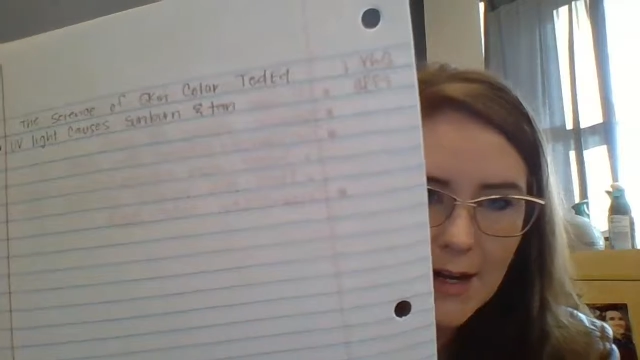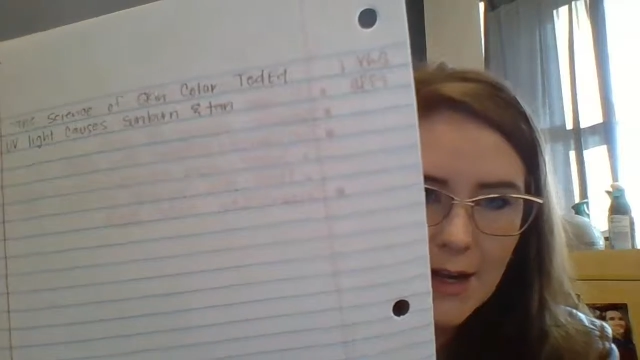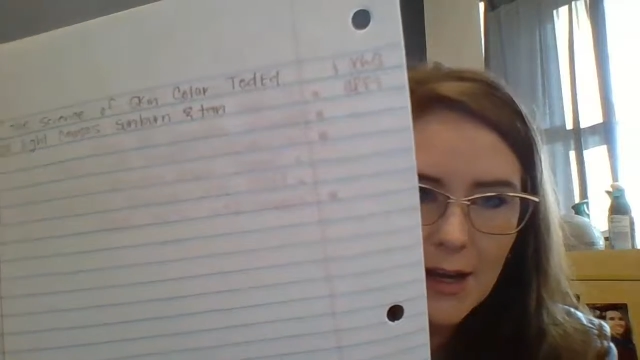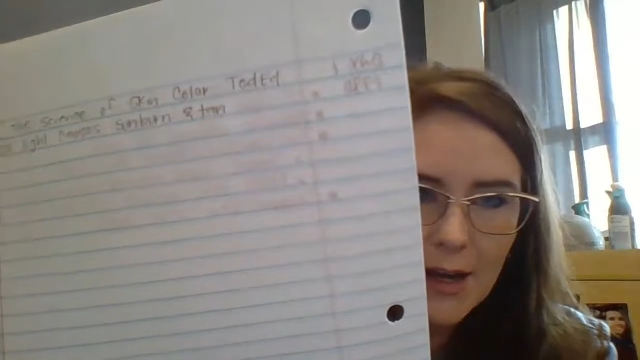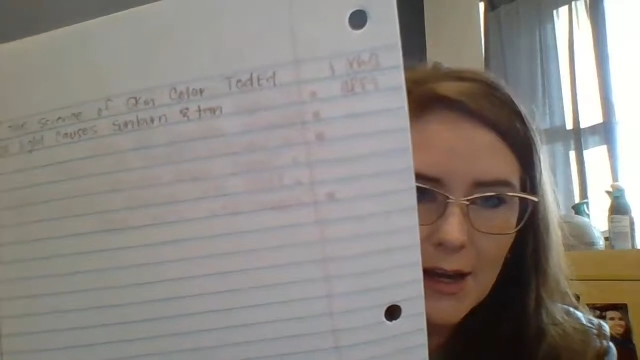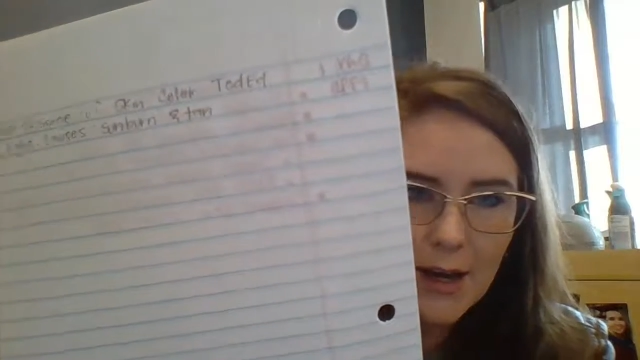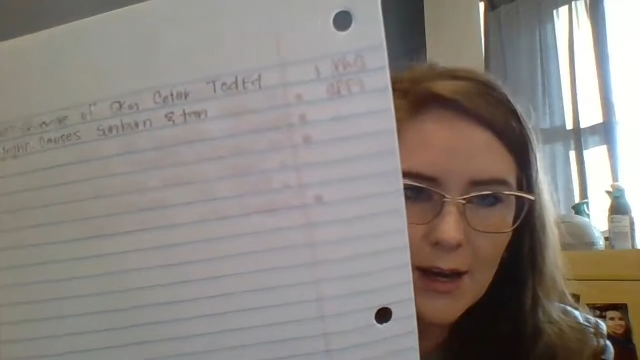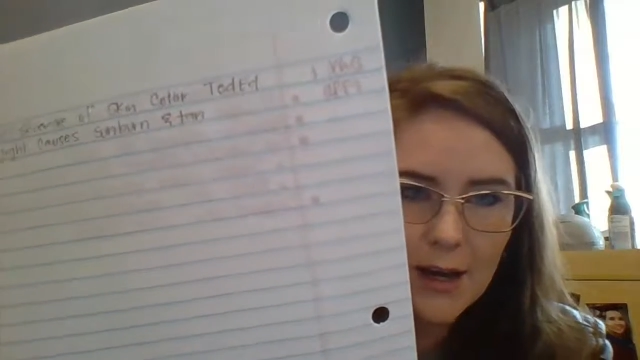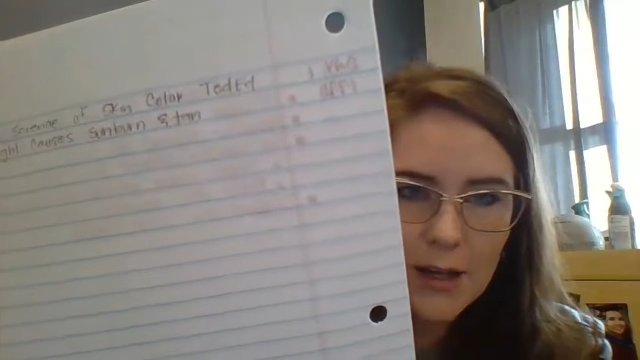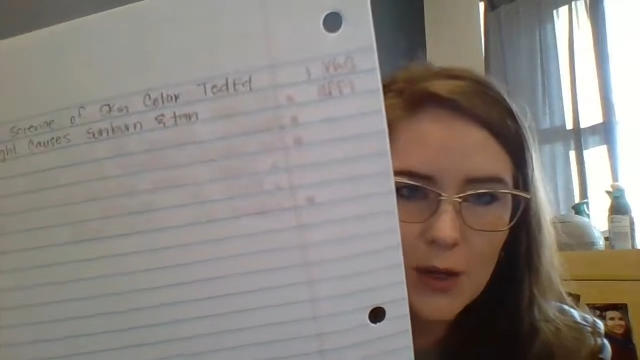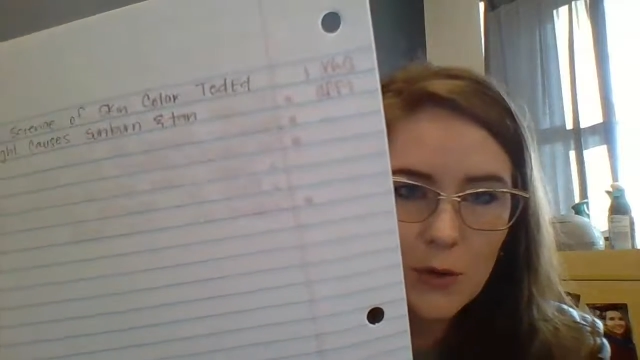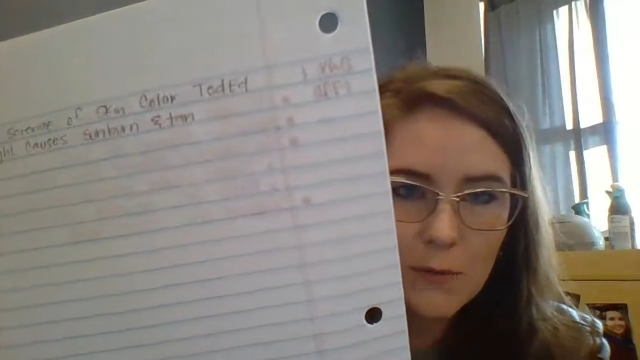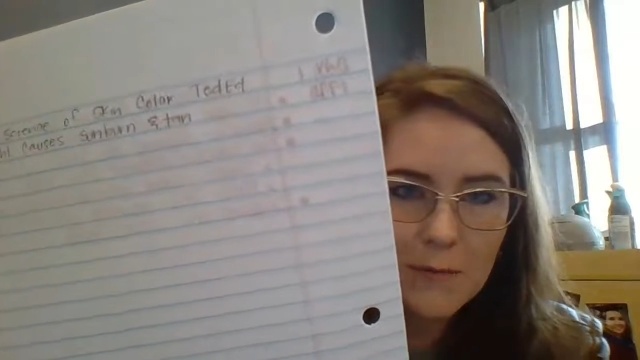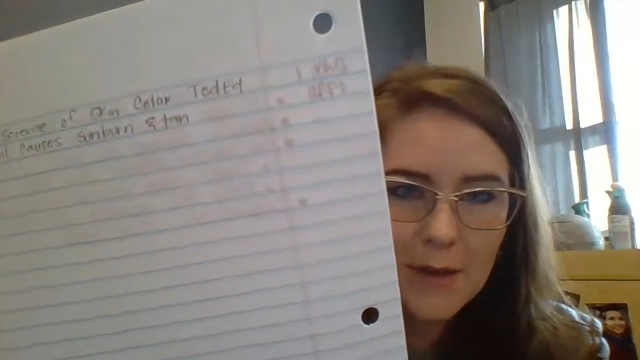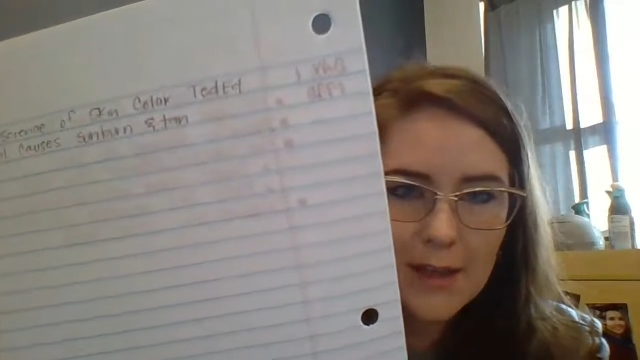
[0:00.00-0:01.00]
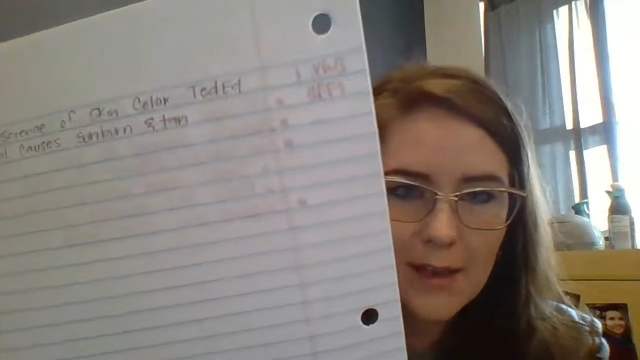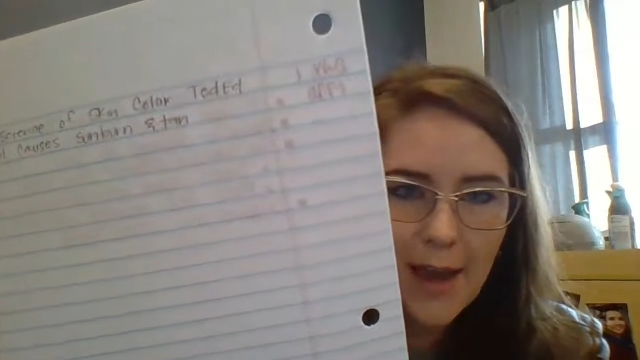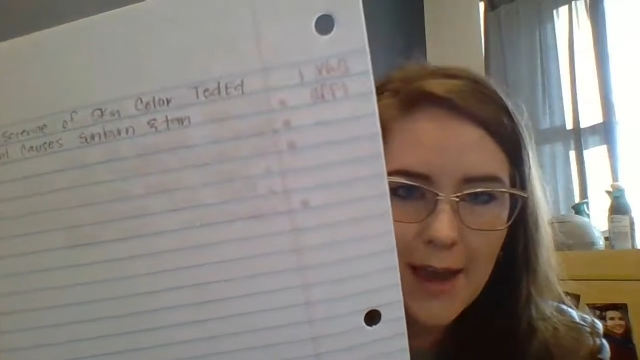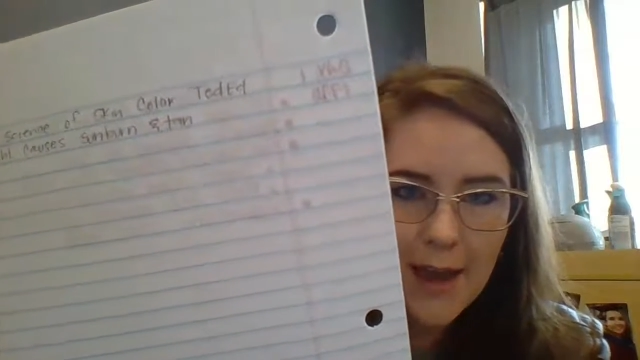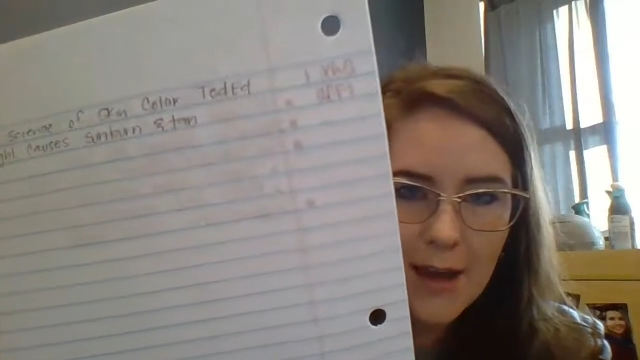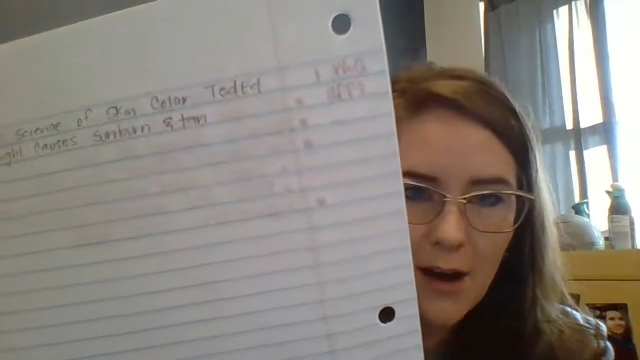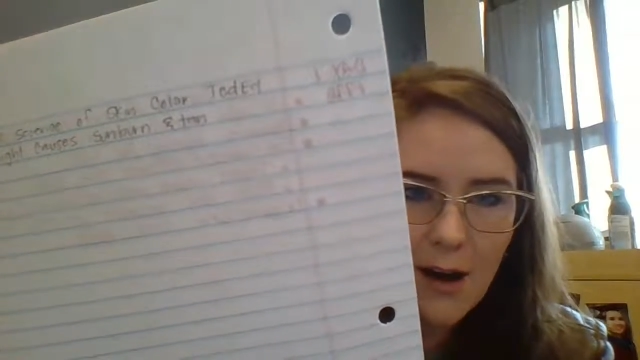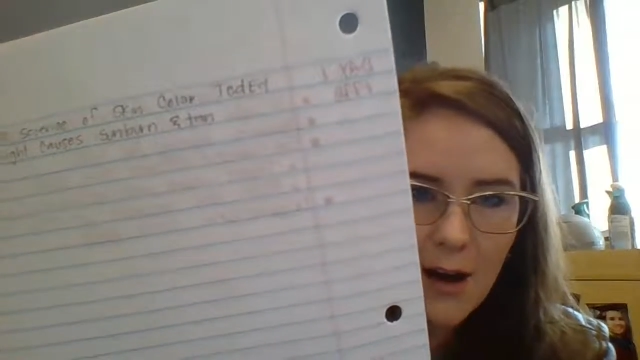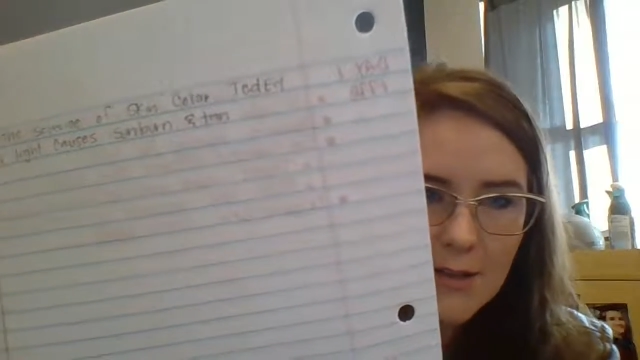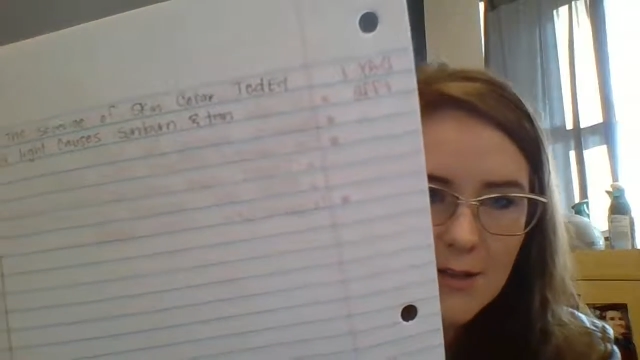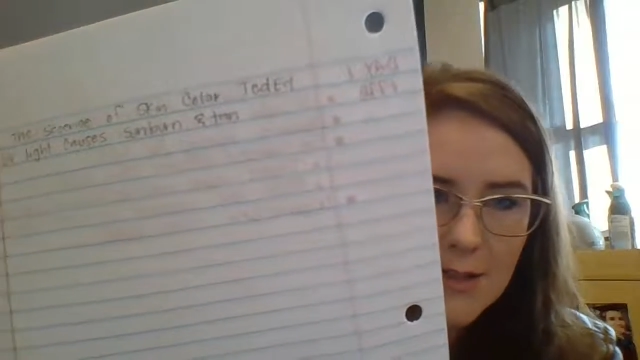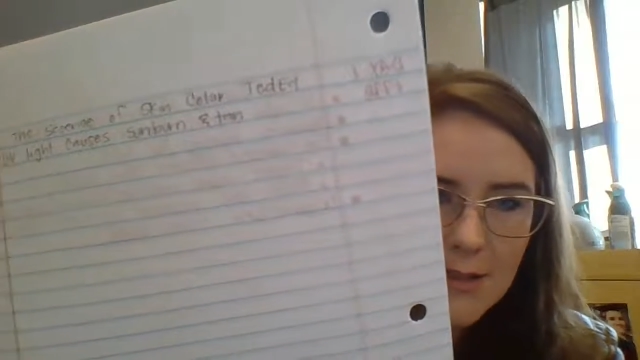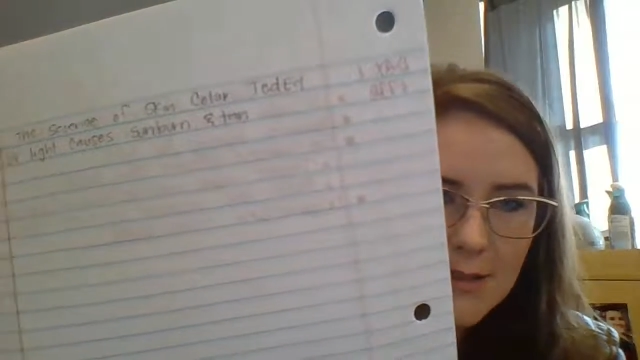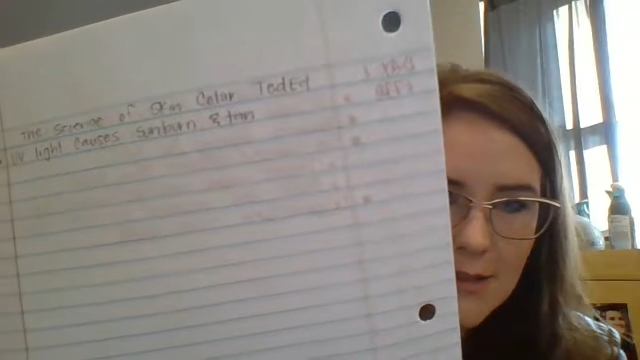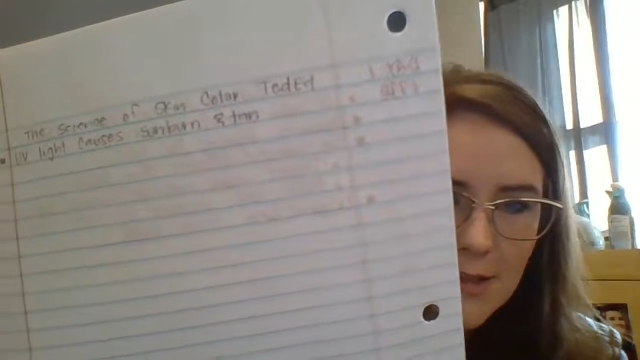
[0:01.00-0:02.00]
UV light
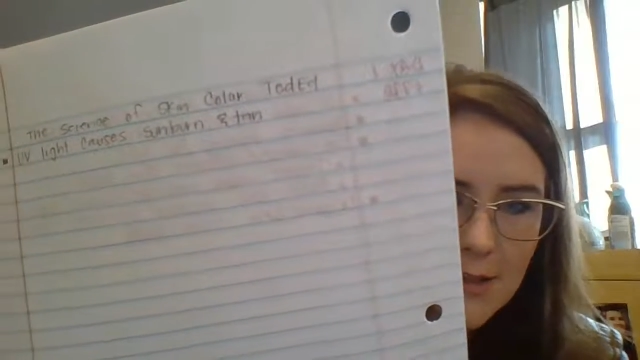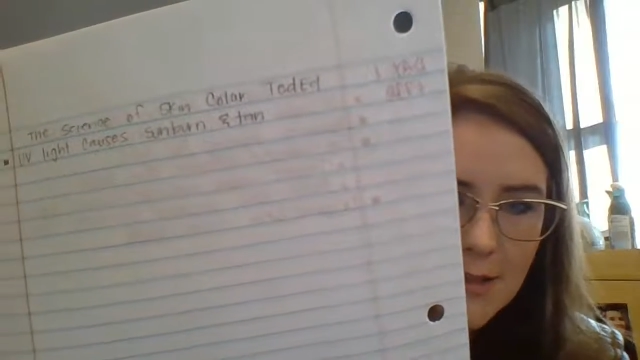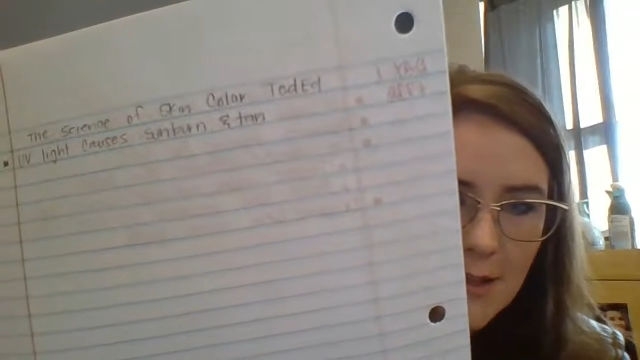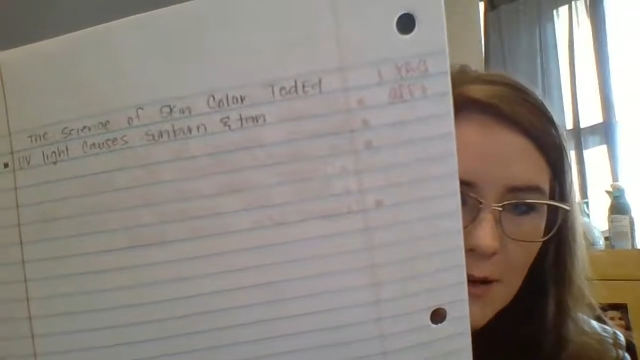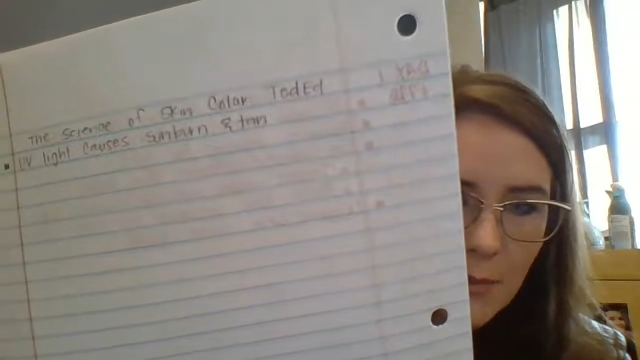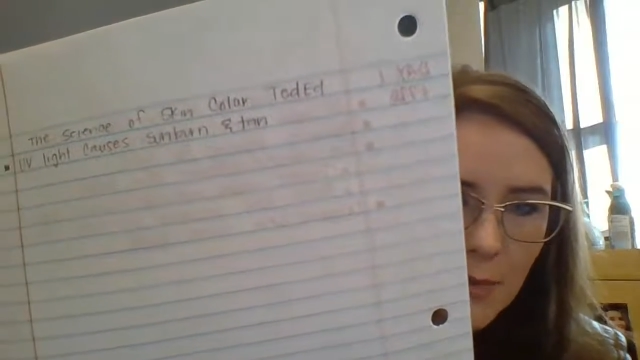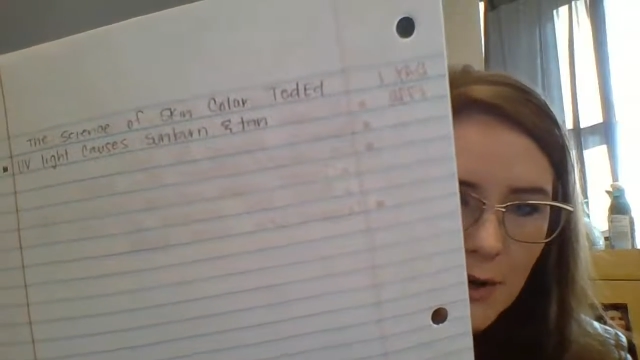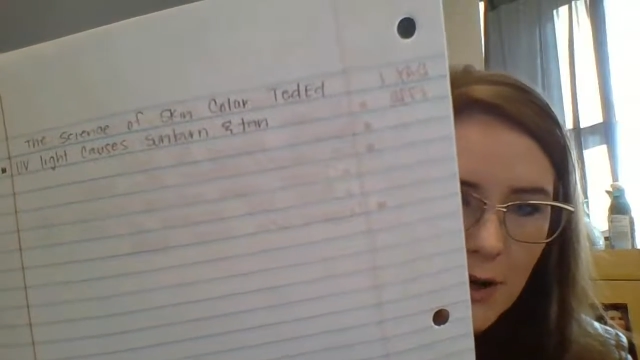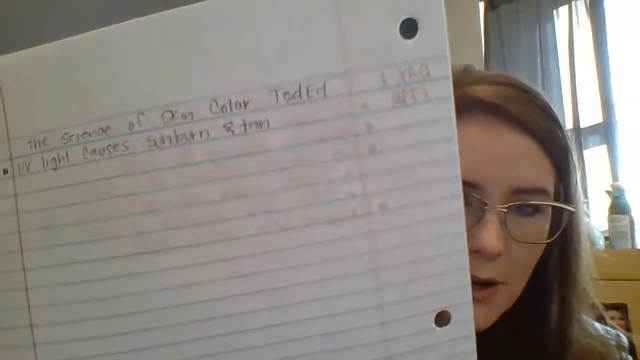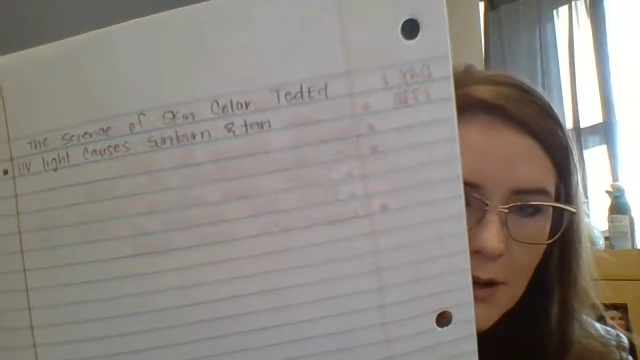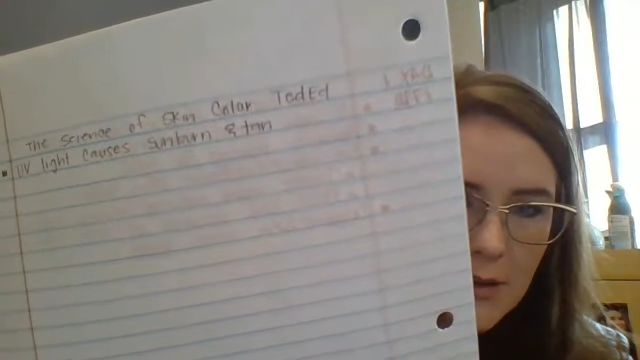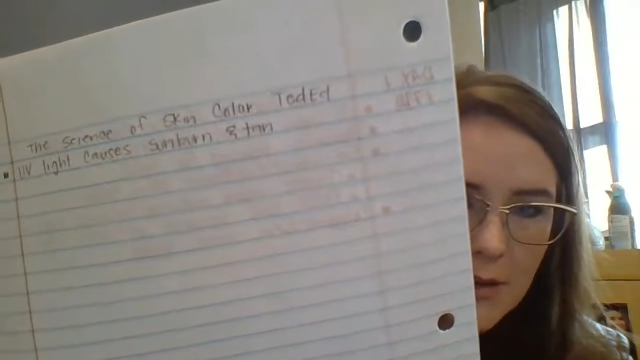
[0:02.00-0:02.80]
causes the sunburns